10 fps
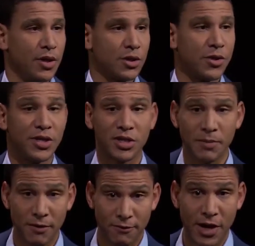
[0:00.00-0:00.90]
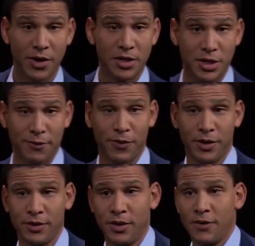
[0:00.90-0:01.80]
So this is going to be very
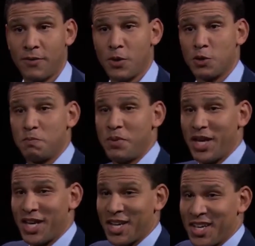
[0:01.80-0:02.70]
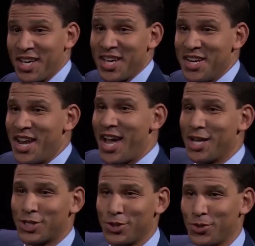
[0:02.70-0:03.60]
different from those big
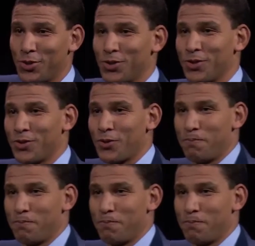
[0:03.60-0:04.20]
national